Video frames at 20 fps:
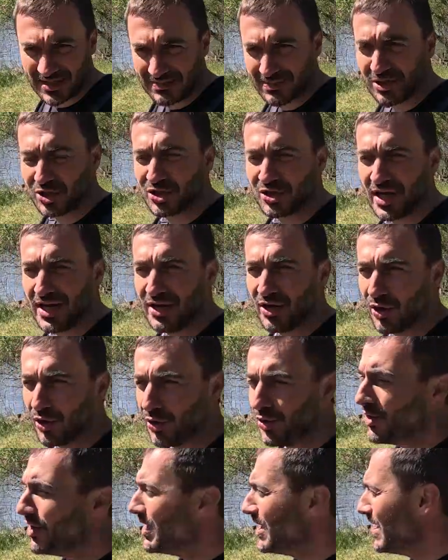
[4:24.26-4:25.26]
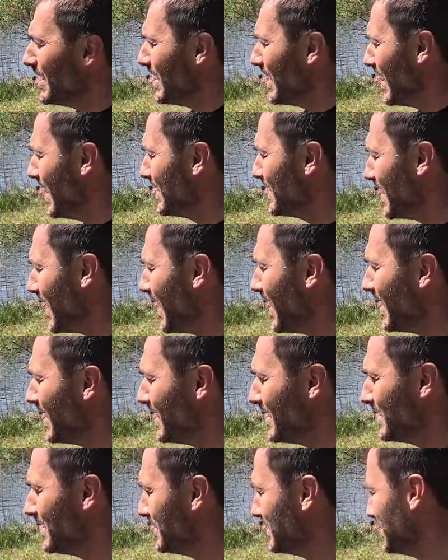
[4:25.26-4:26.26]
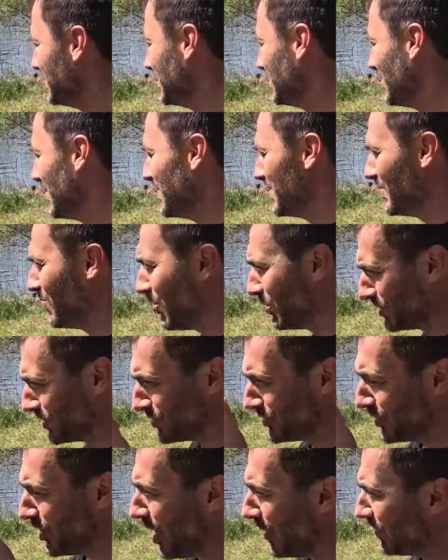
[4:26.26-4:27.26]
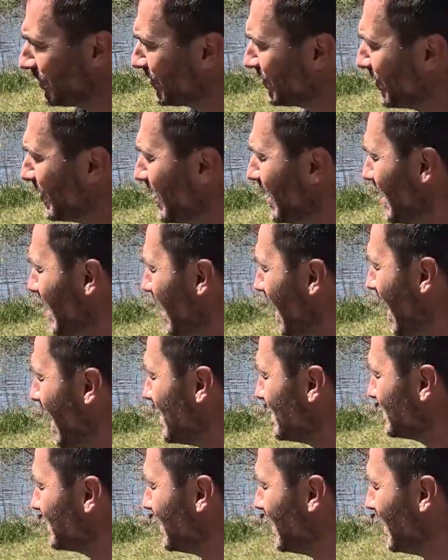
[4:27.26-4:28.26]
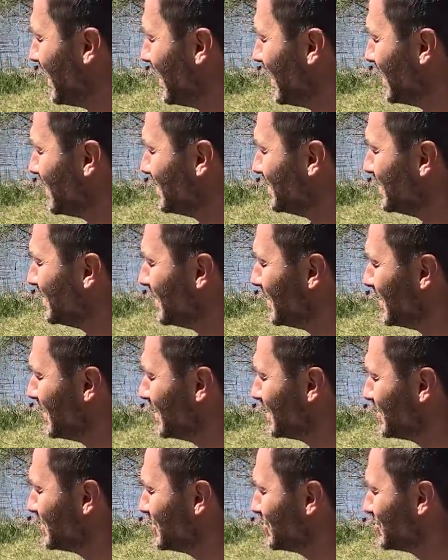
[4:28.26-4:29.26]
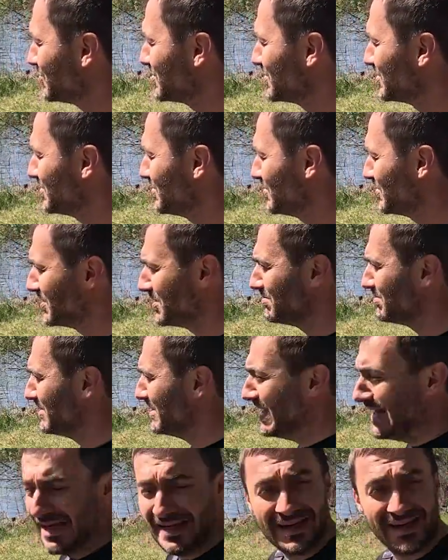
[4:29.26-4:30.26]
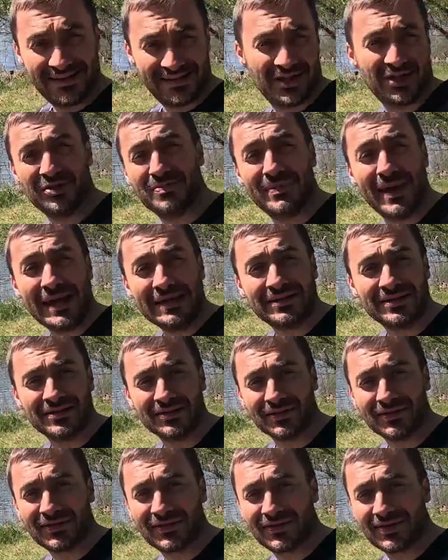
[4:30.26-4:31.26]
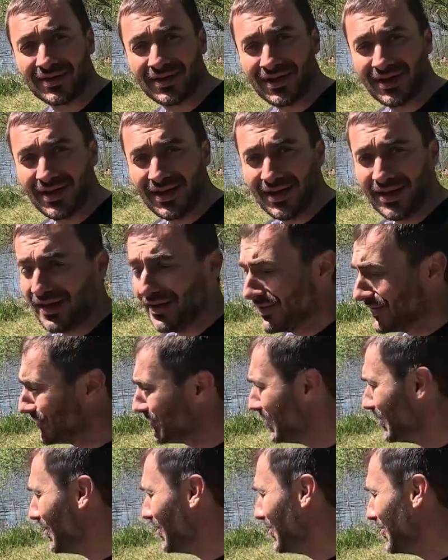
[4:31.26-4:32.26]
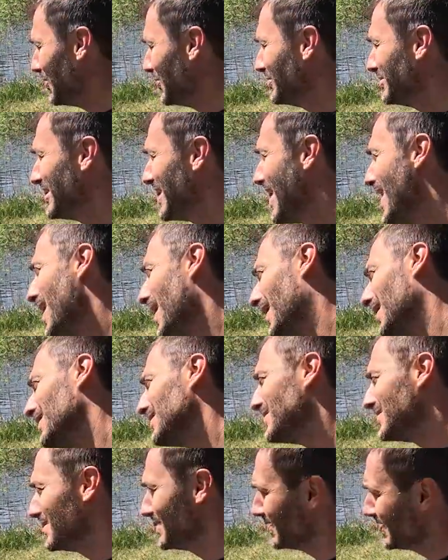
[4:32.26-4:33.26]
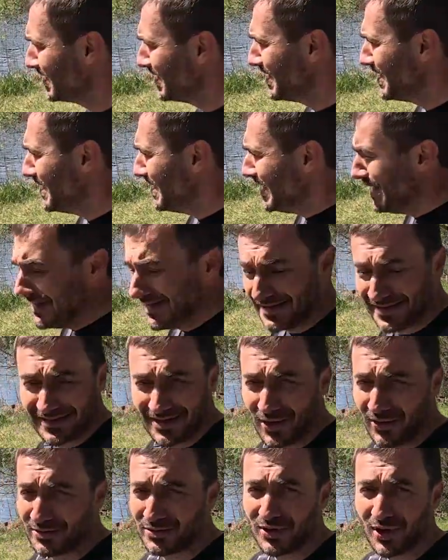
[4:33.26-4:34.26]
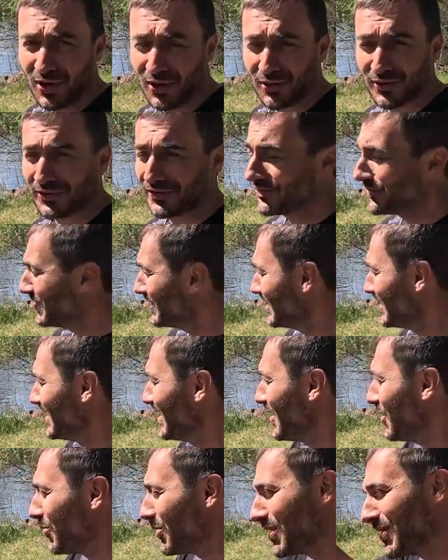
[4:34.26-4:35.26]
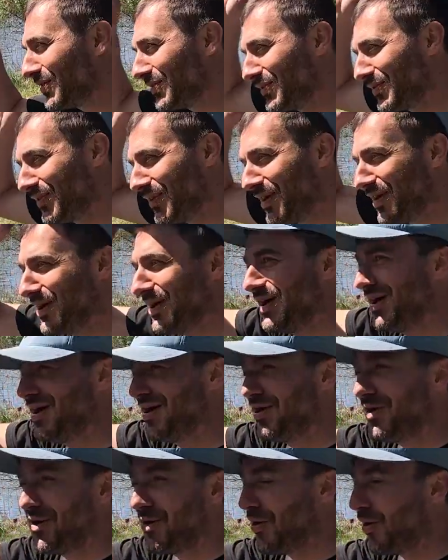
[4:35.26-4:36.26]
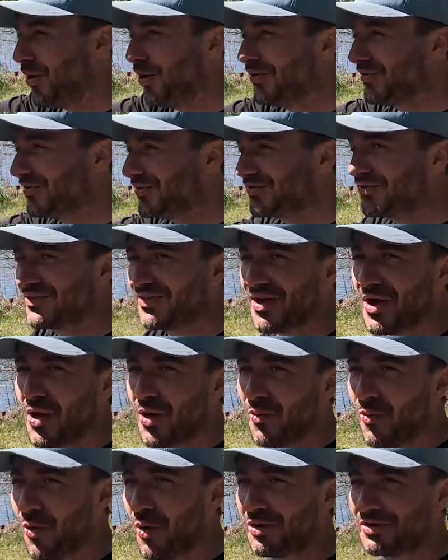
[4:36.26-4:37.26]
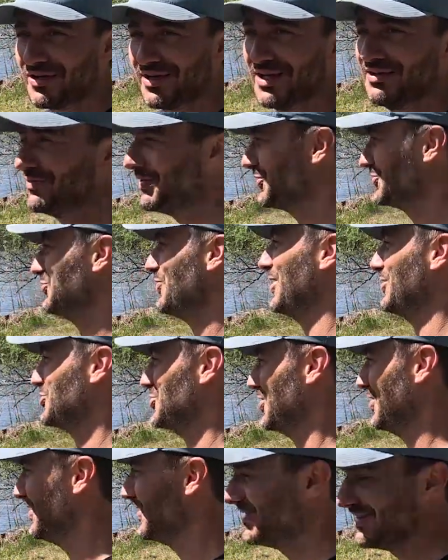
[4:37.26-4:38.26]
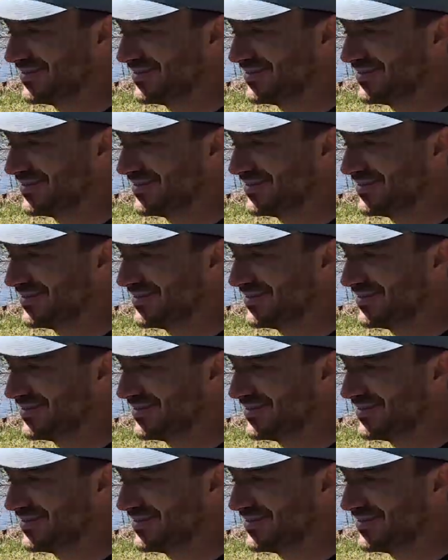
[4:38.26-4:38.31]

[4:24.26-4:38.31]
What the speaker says: a bit shallow, and when the water drops, I can do the necessary maintenance. So yeah, this is how it goes with all this water infrastructure.